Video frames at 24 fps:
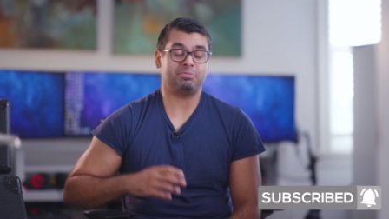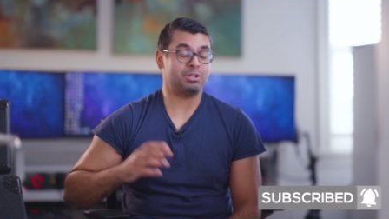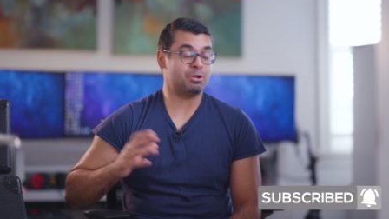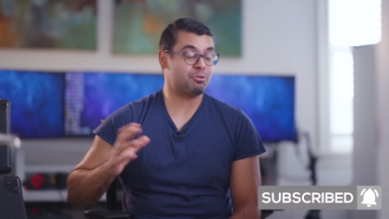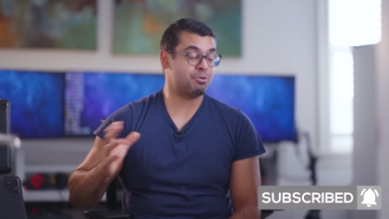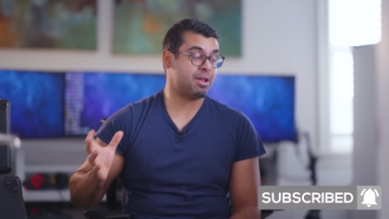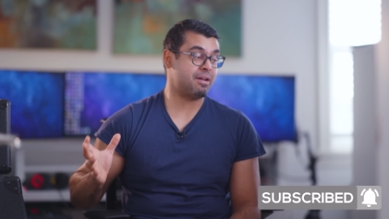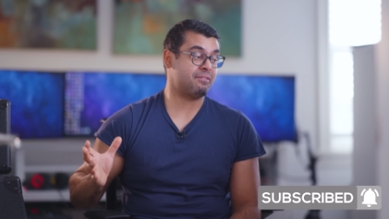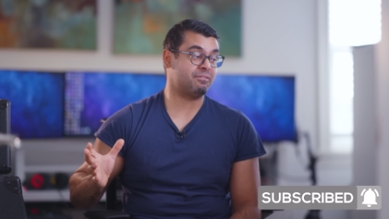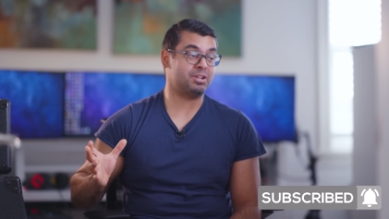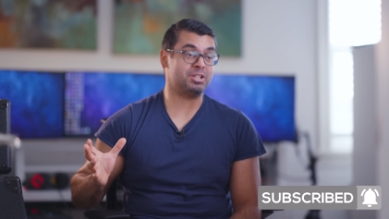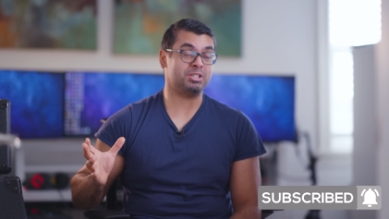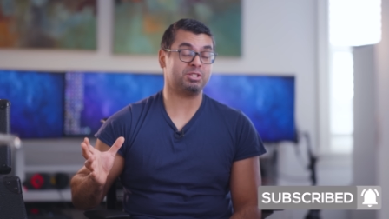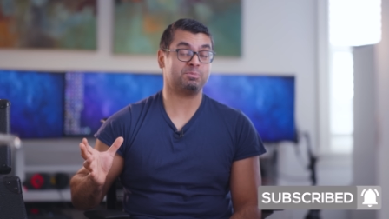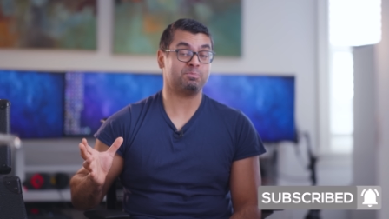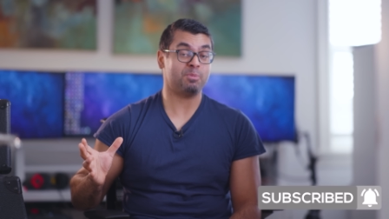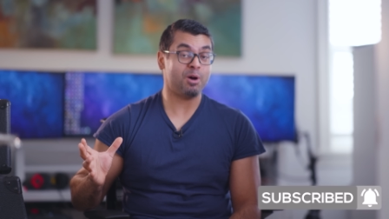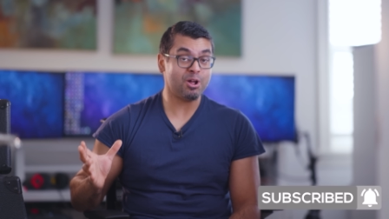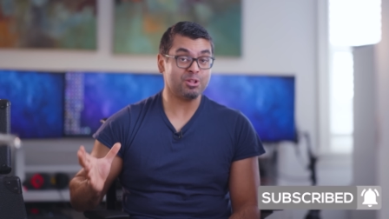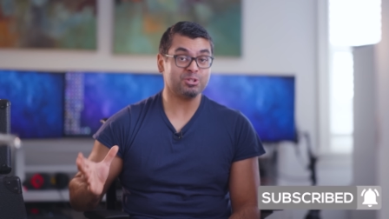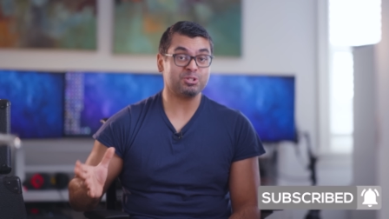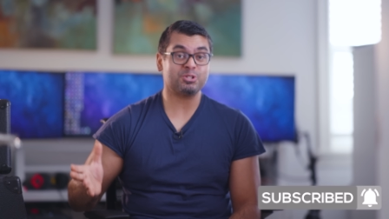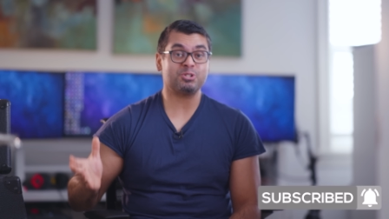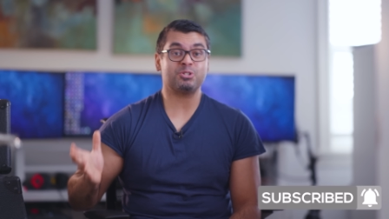We don't have any
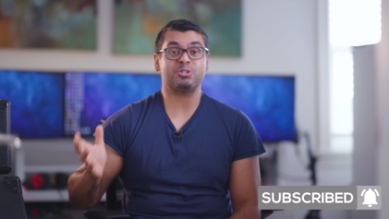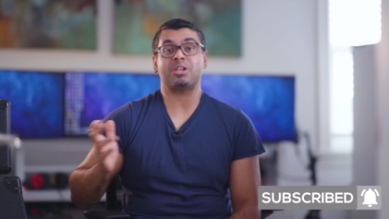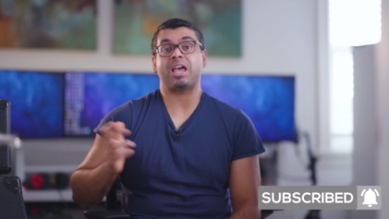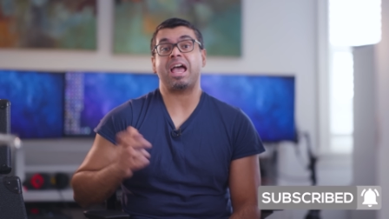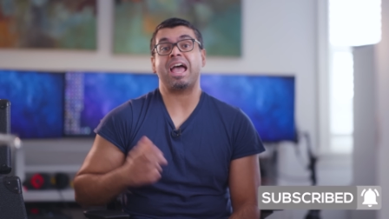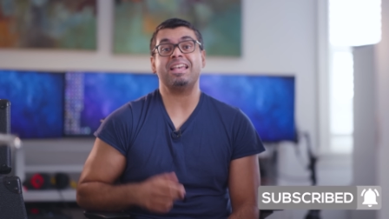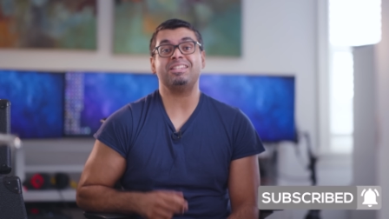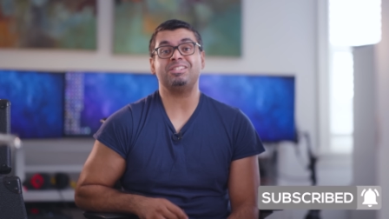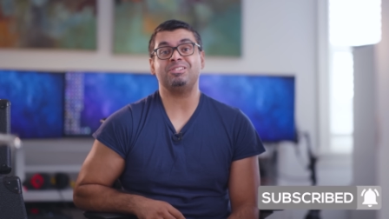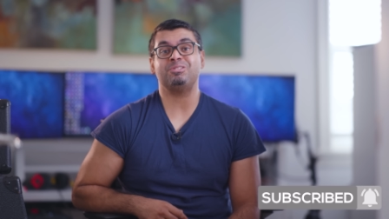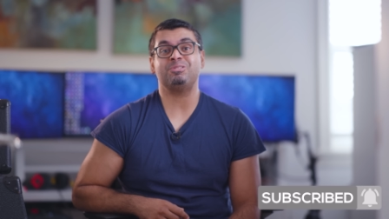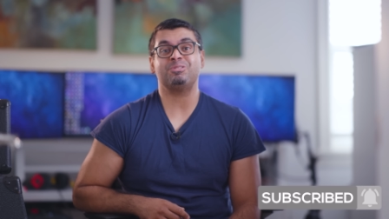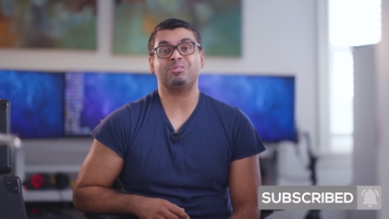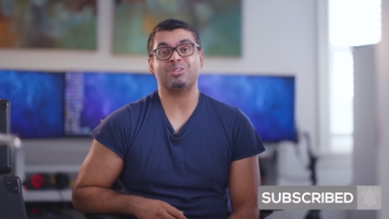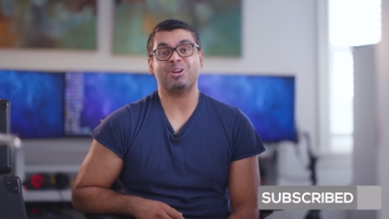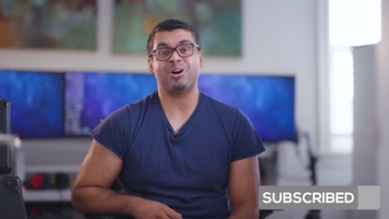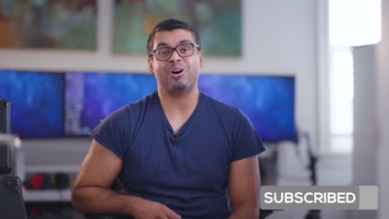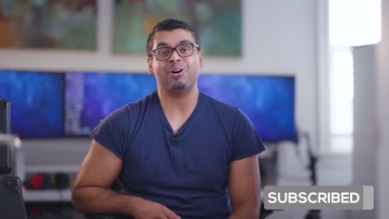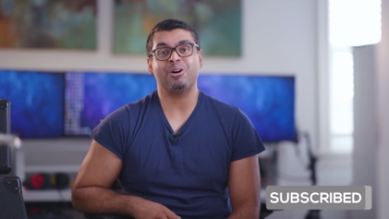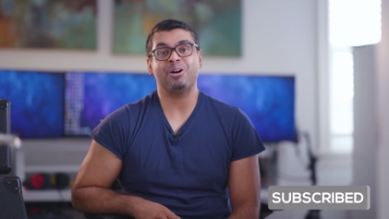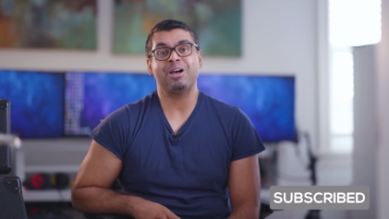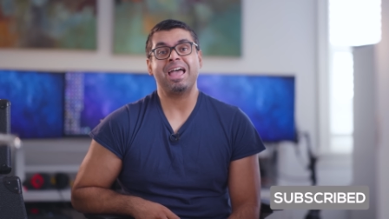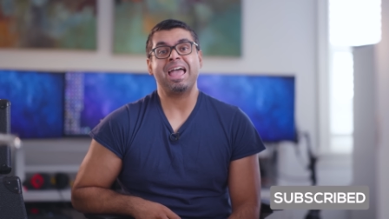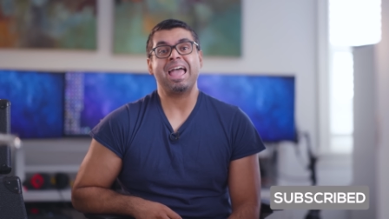sponsors as you
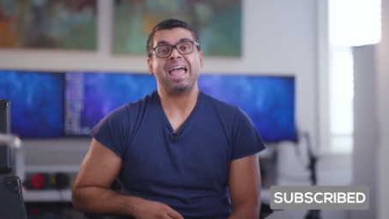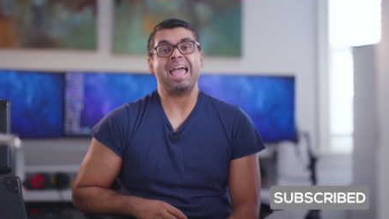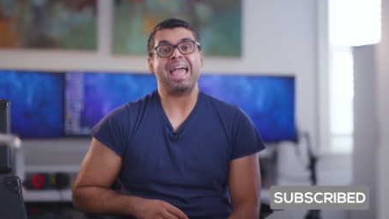saw,